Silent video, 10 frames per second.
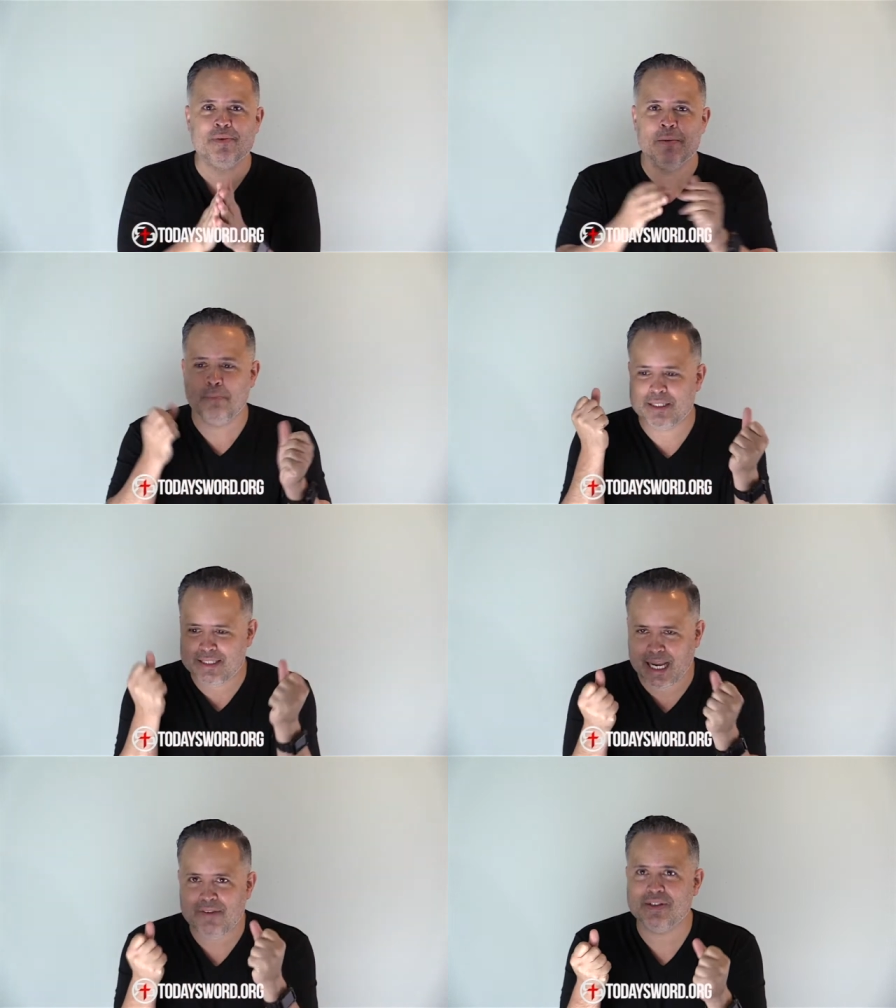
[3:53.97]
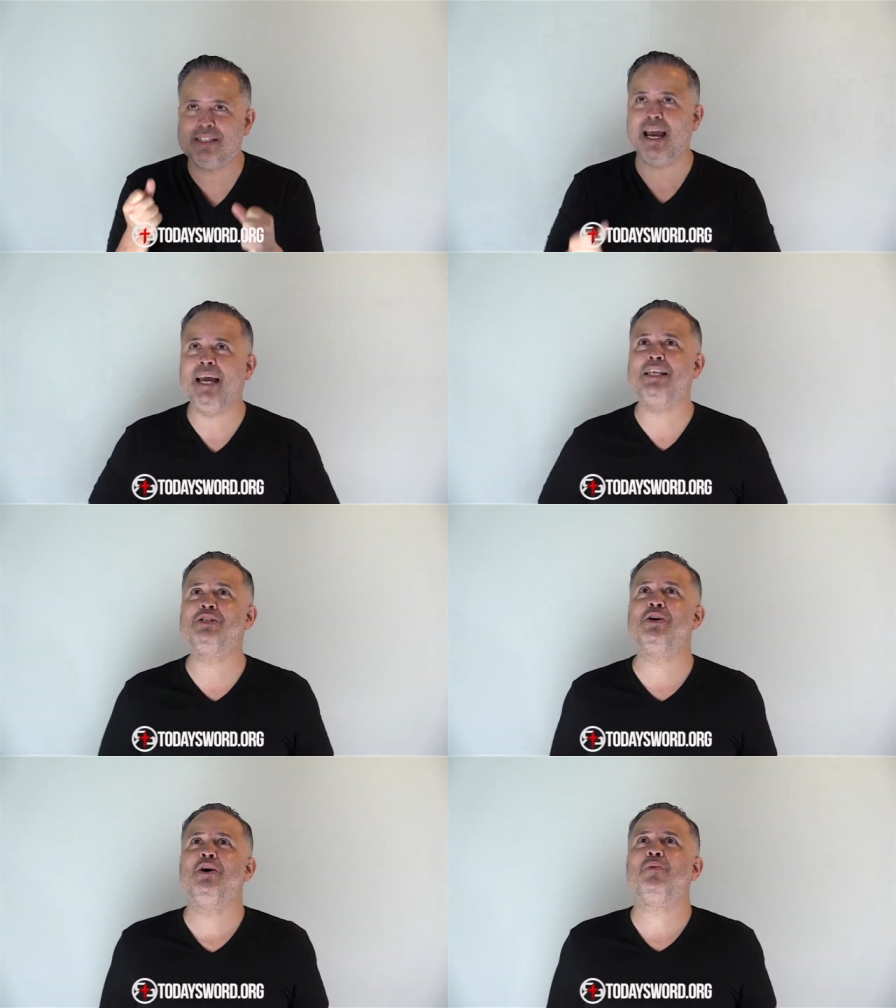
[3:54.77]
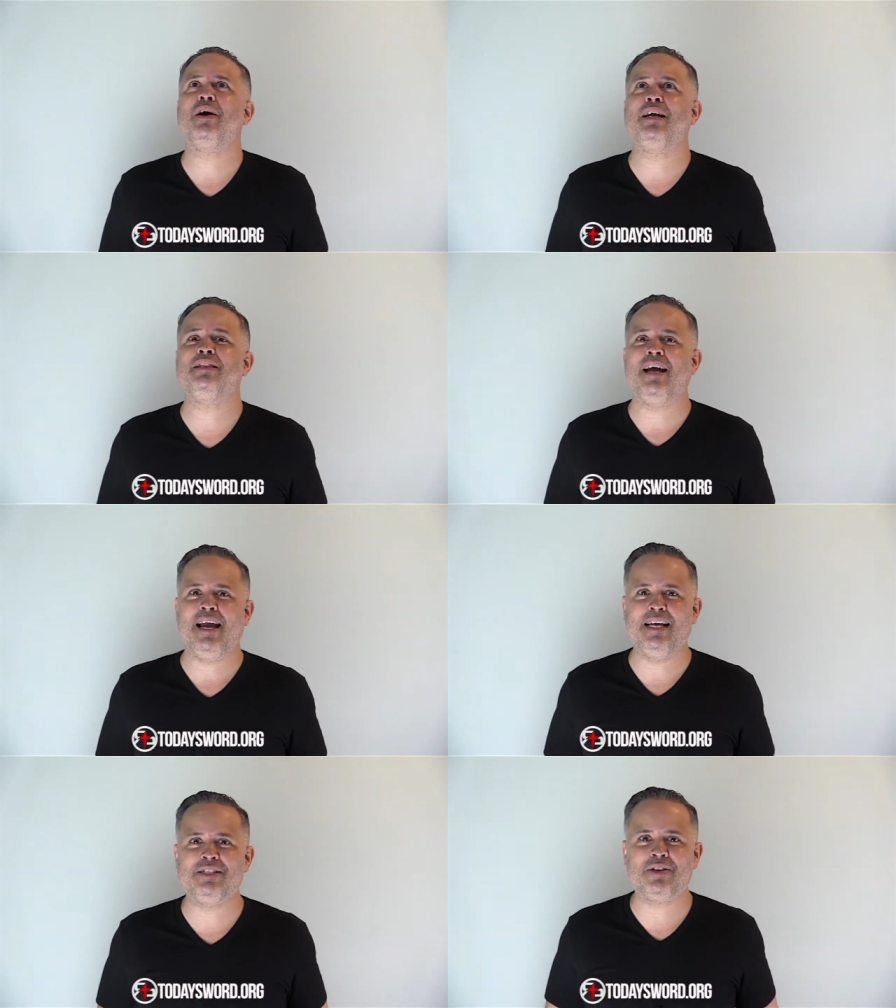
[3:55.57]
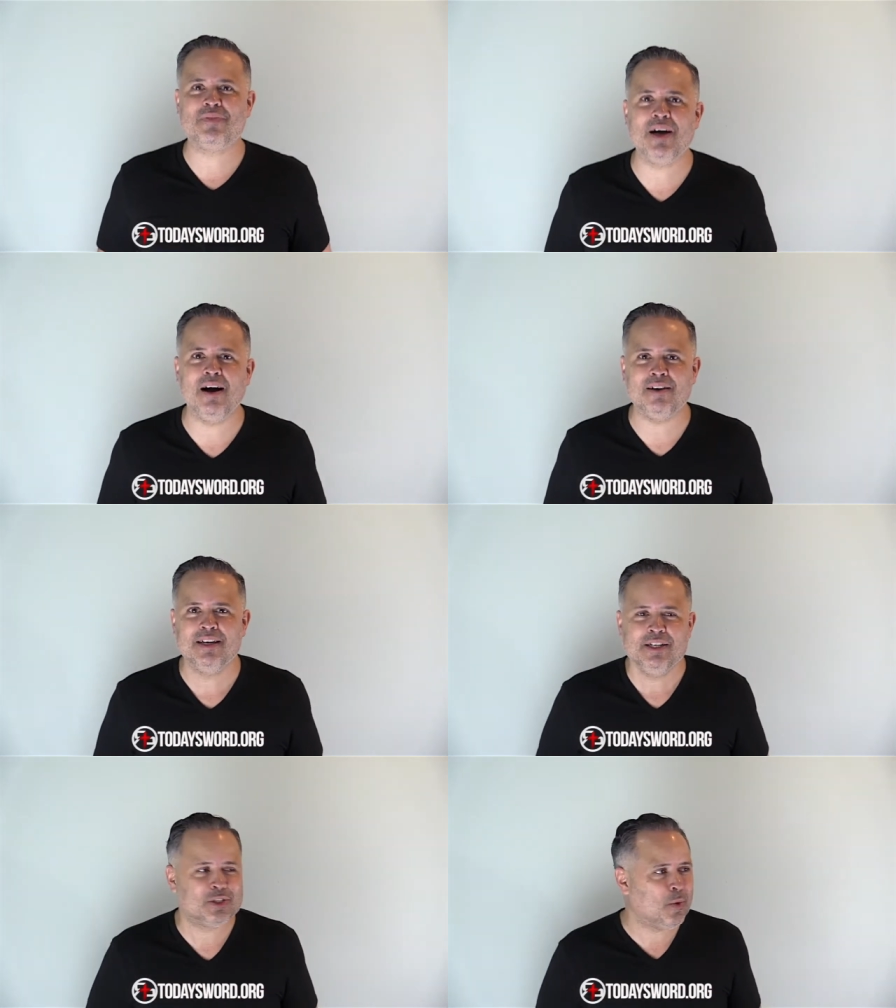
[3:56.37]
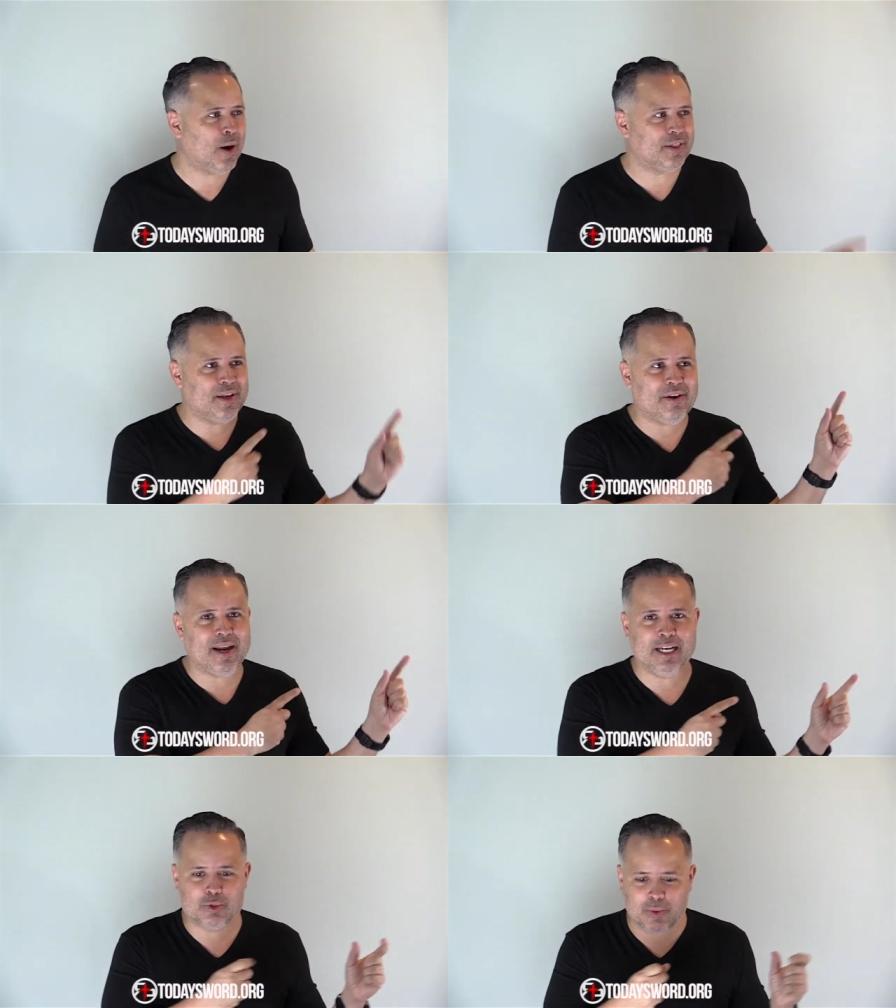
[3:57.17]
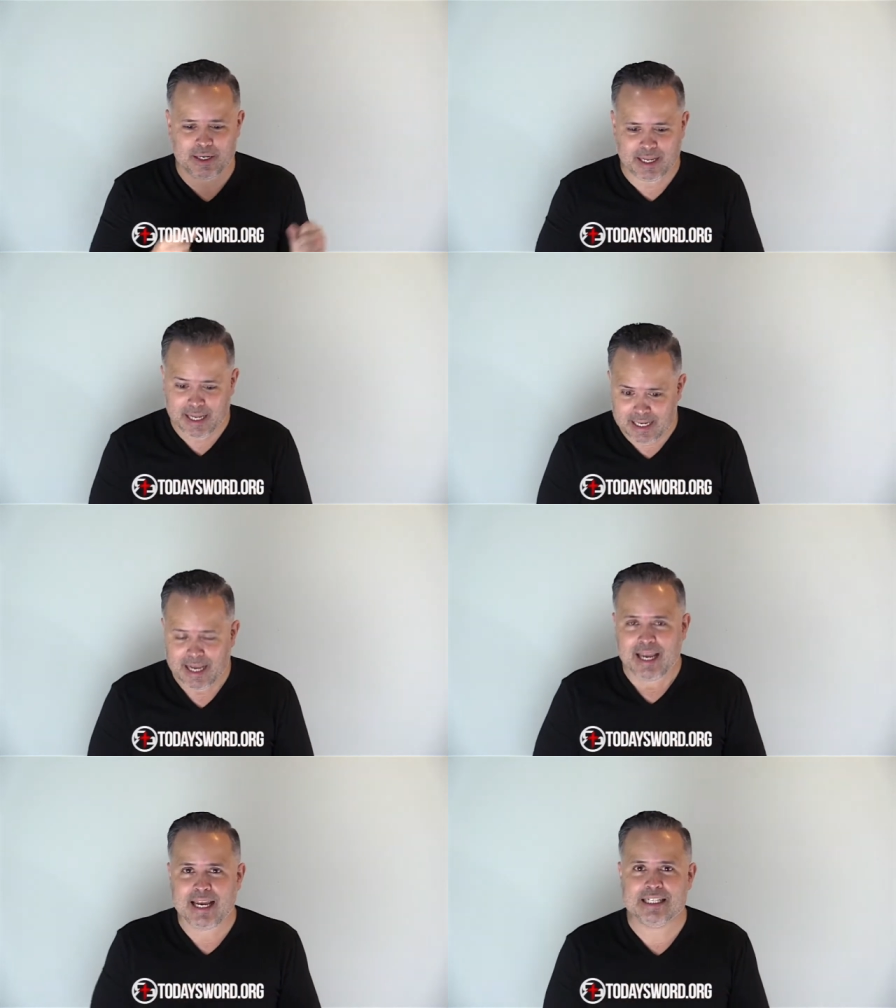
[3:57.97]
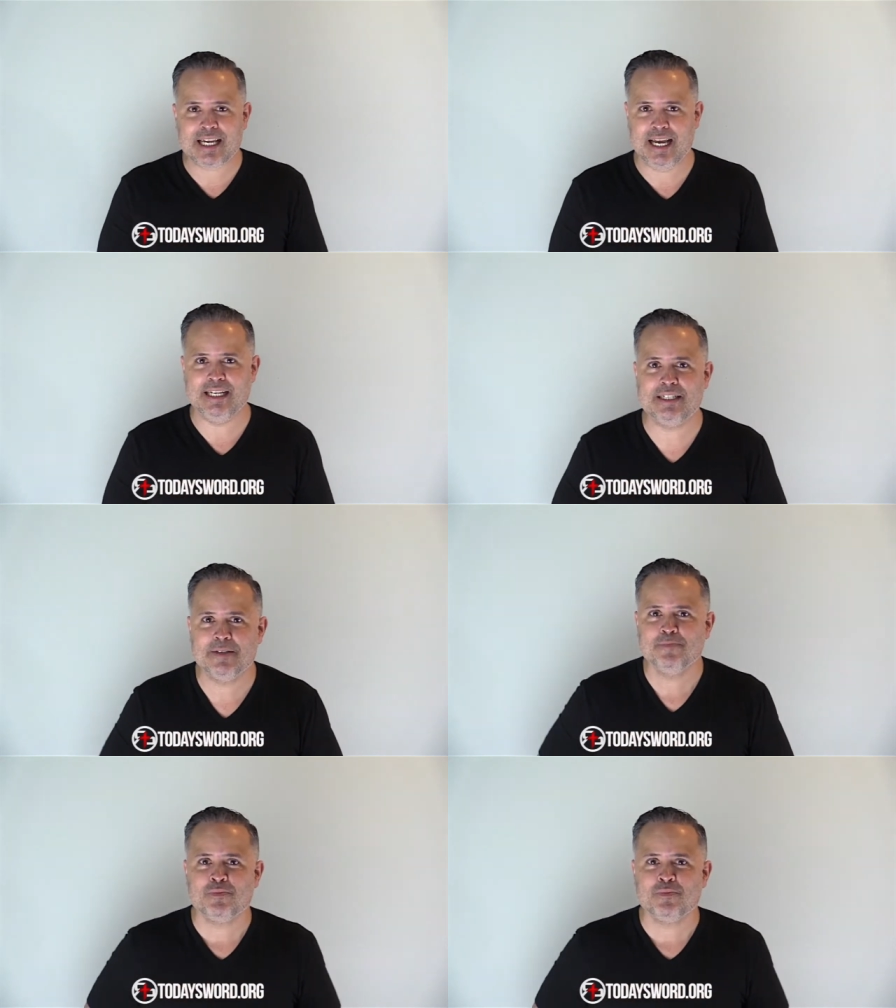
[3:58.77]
But David's hands were in the hands of God. So while their hands were in his hands,